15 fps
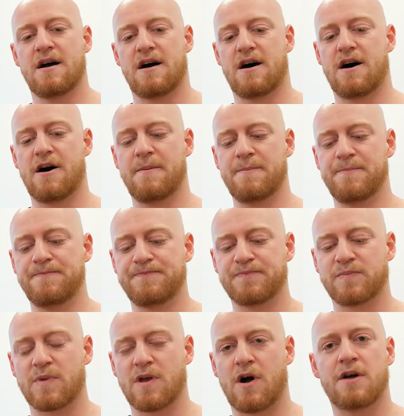On
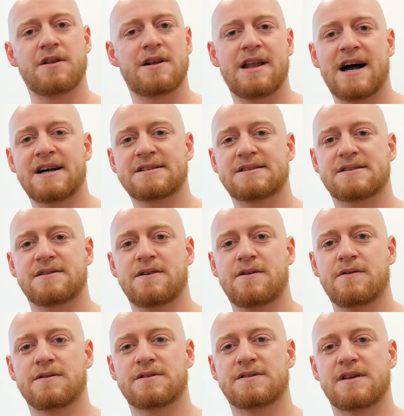the last
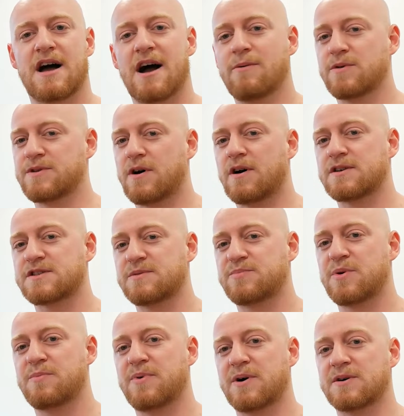note, I would also
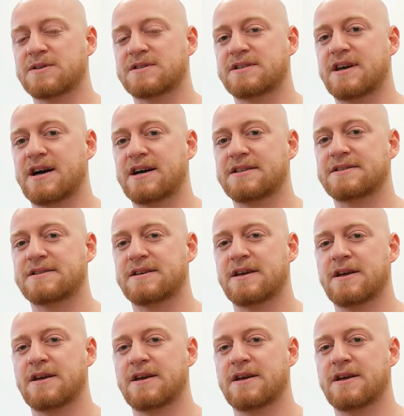propose that